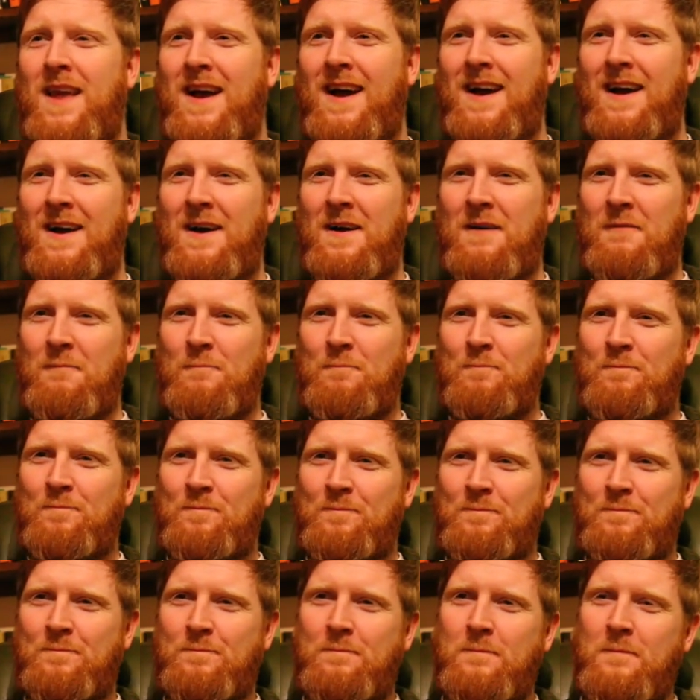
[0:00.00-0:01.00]

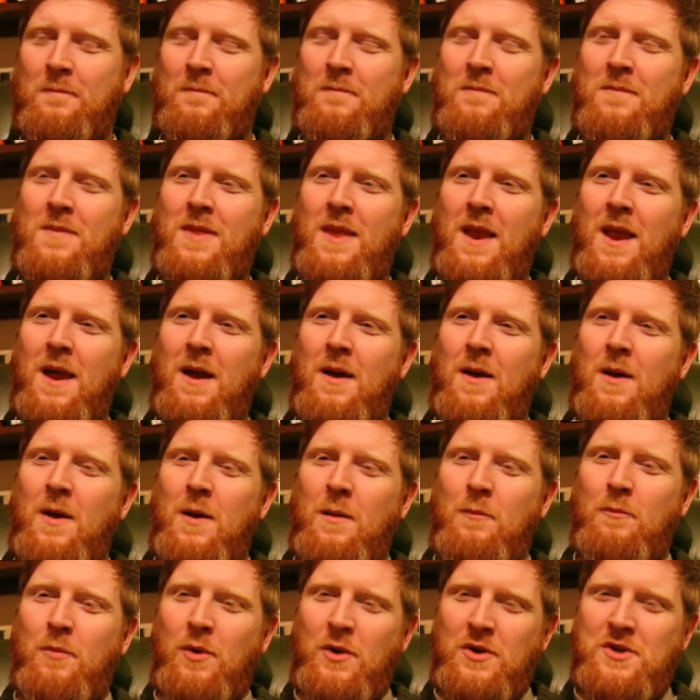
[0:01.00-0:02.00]

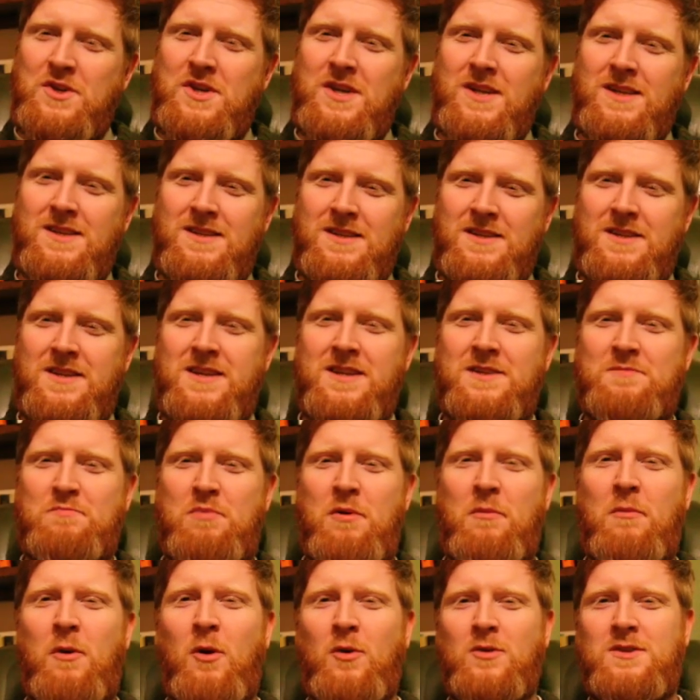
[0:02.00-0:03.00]
But she's
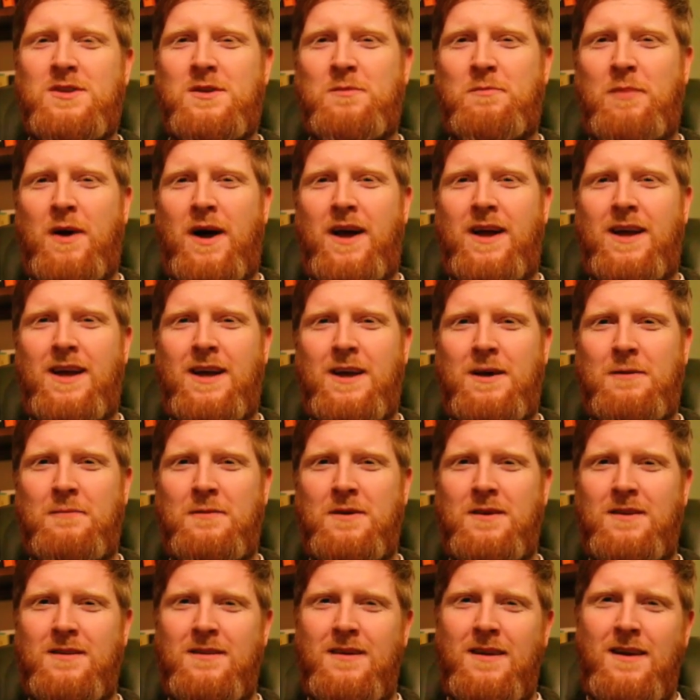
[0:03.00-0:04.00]
promoted by him
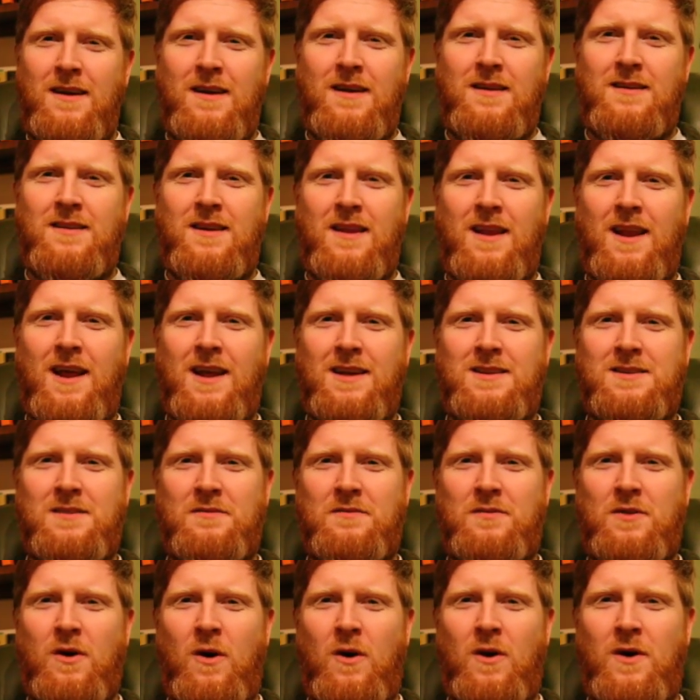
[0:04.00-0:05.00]
and the likes
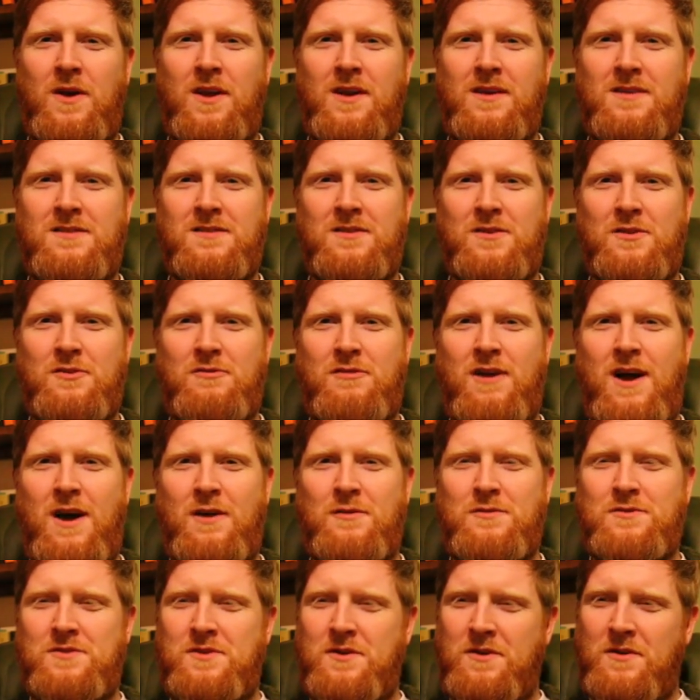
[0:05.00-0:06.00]
of Dawkins and
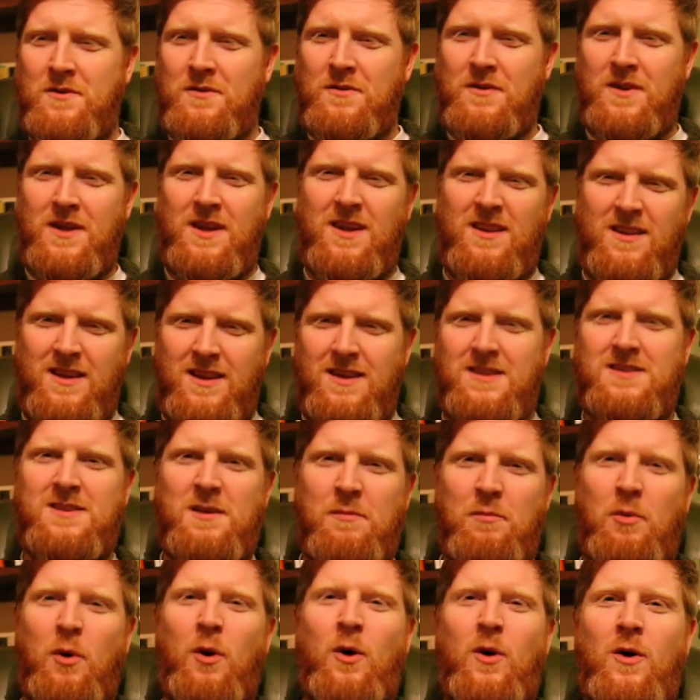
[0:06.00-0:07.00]
Krauss. You know, they
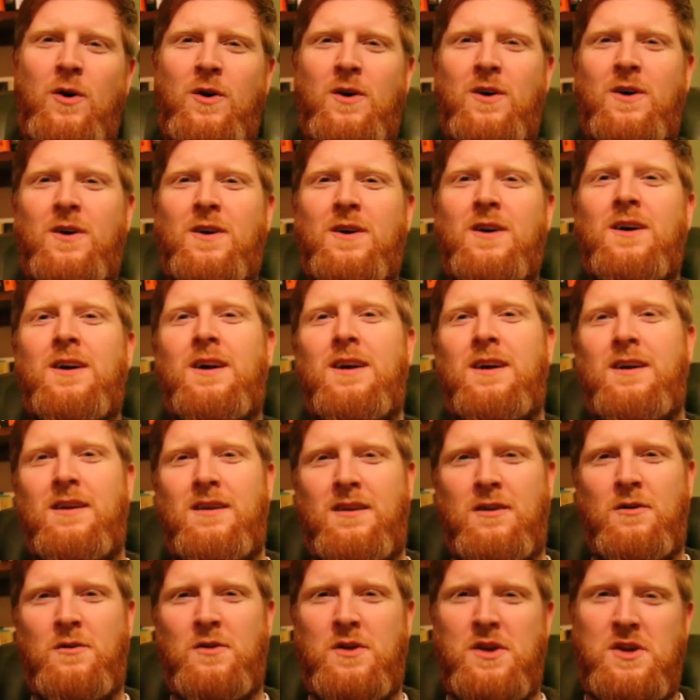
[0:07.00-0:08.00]
support her,
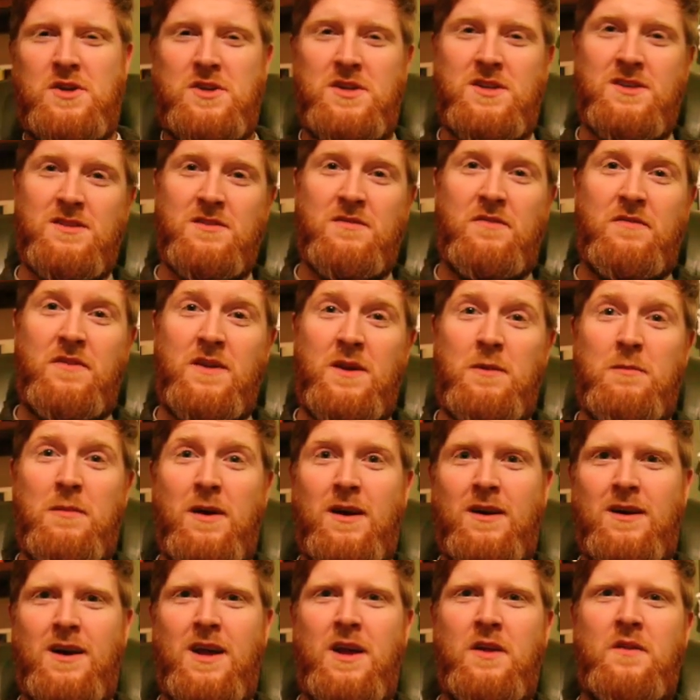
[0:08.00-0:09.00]
you know, because she's a
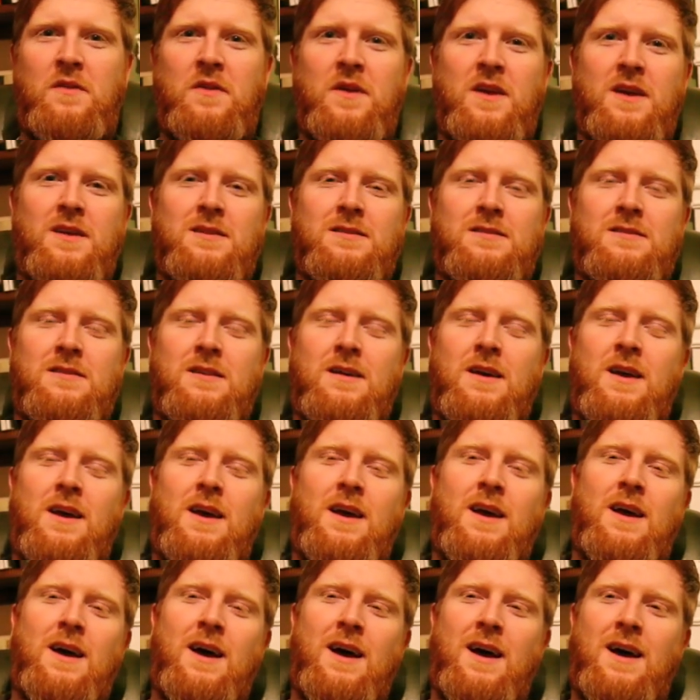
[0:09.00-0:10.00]
female atheist.
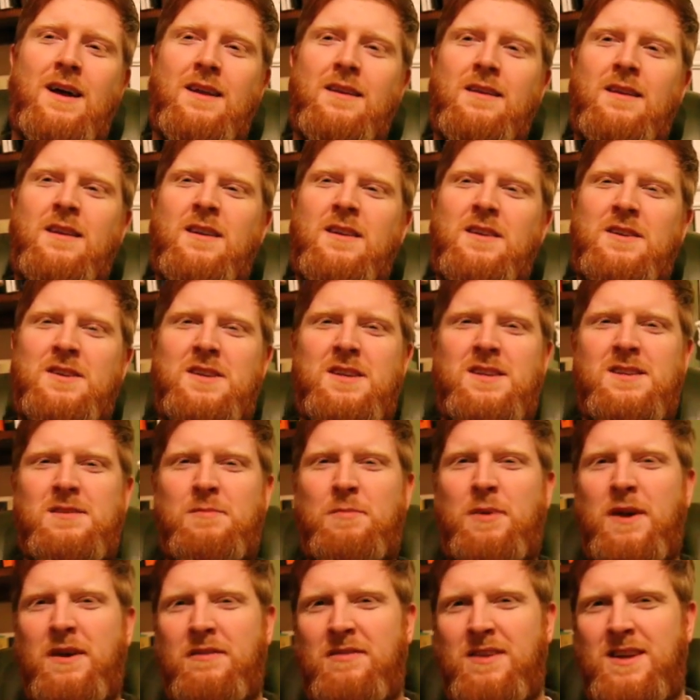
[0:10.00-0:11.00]
And she's a
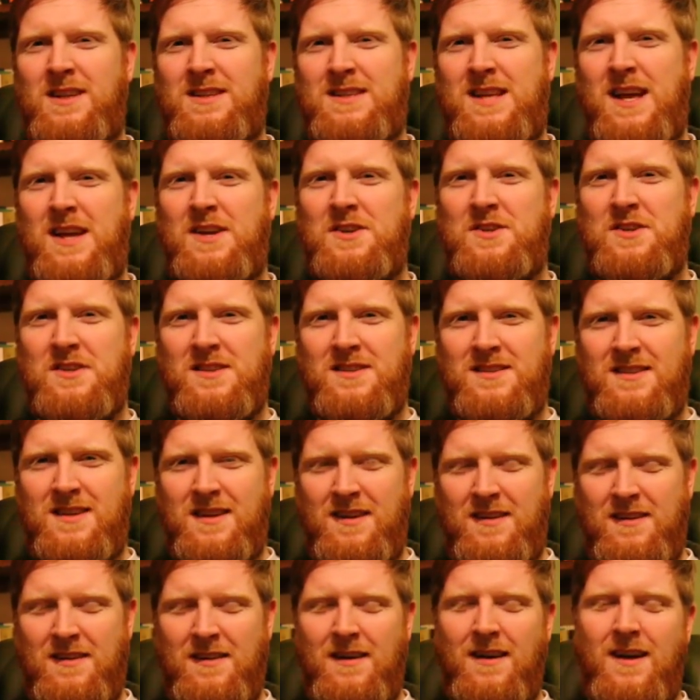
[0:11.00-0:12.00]
bit of an attention
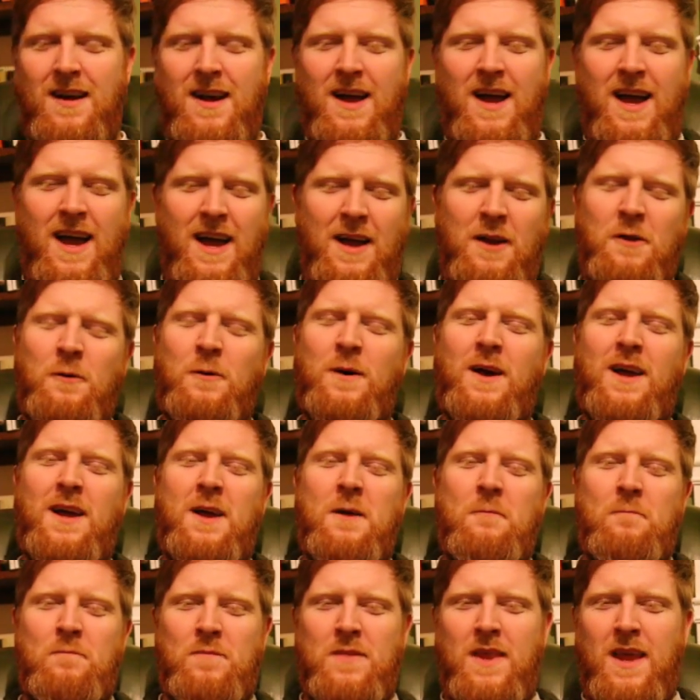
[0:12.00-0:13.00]
seeker. Anyway,
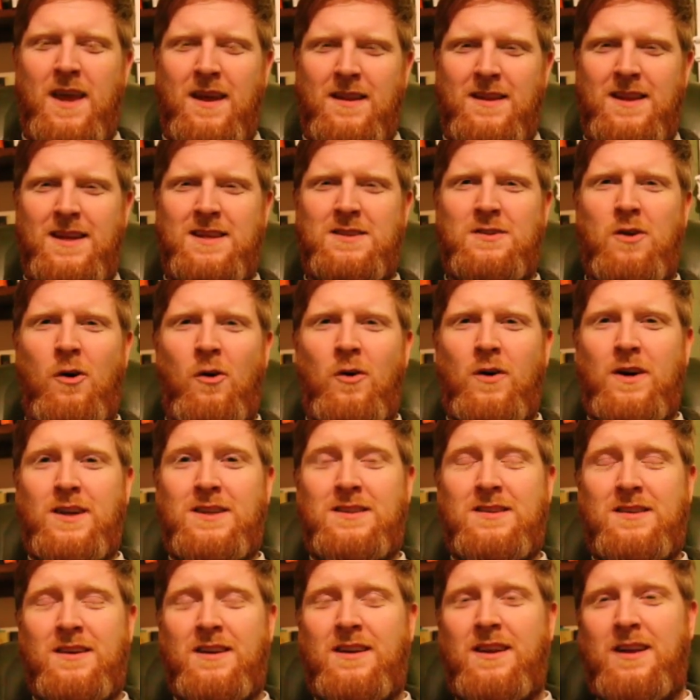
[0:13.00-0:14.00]
this whole
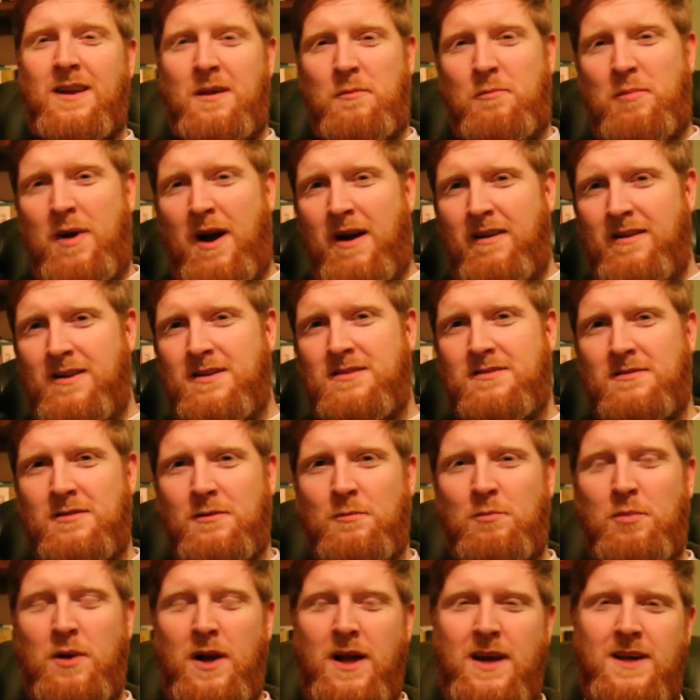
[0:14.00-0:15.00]
incident in Paris
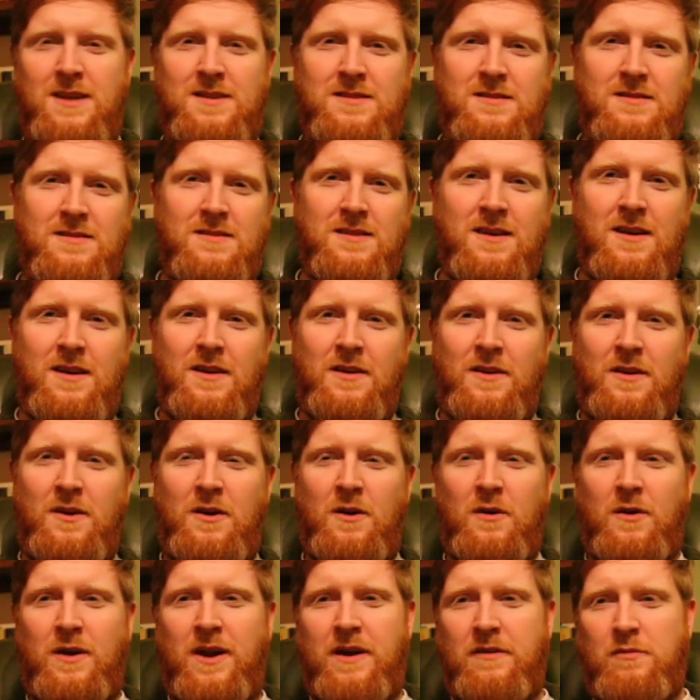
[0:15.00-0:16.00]
took place, you
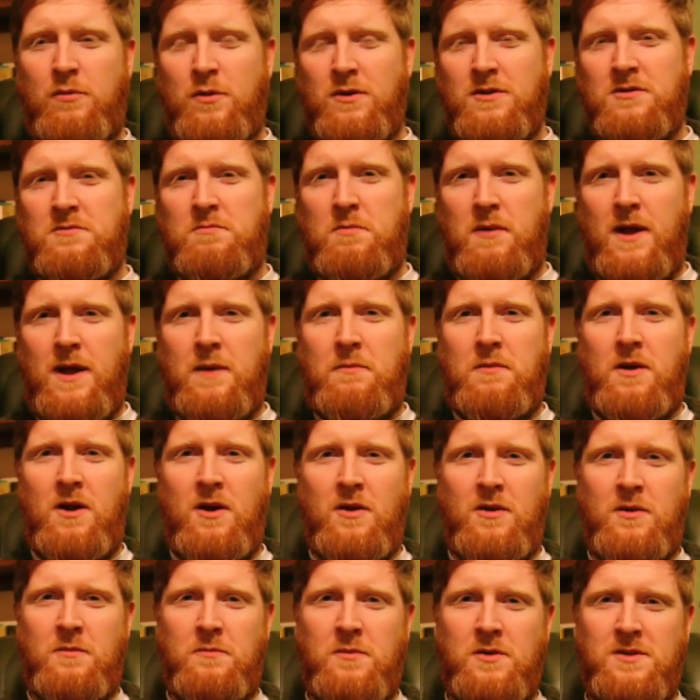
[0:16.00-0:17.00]
know, and everyone's blaming it
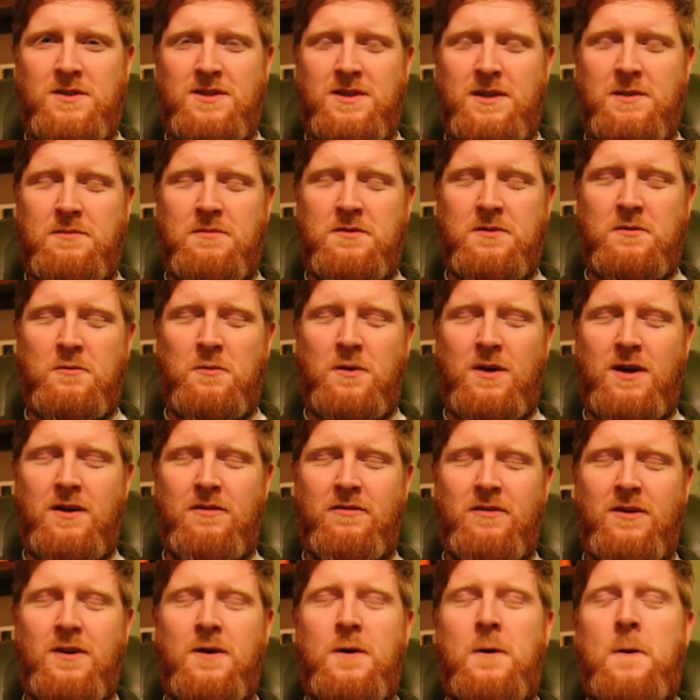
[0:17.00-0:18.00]
on the Muslims or
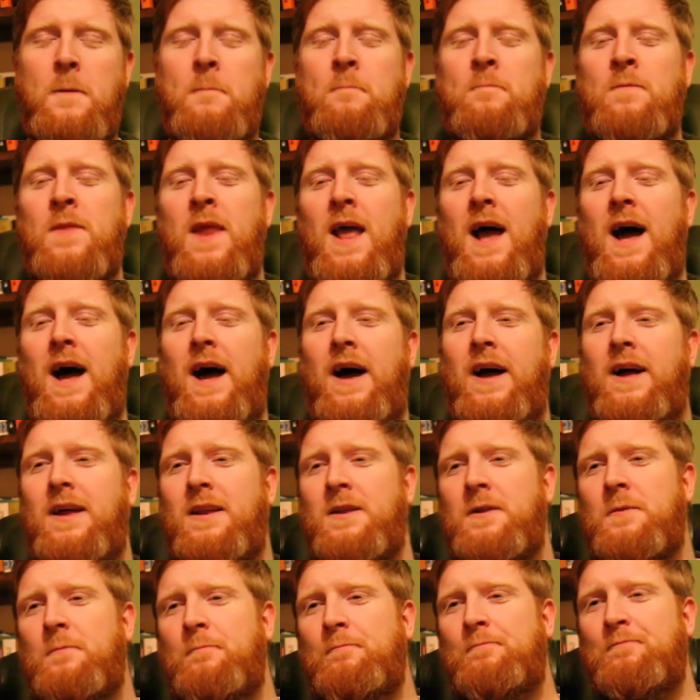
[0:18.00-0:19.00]
whatever.
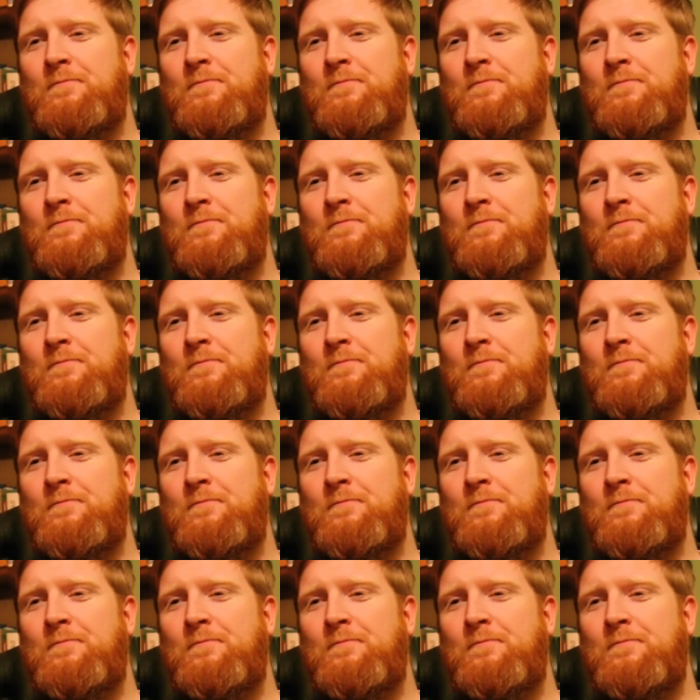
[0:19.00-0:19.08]
And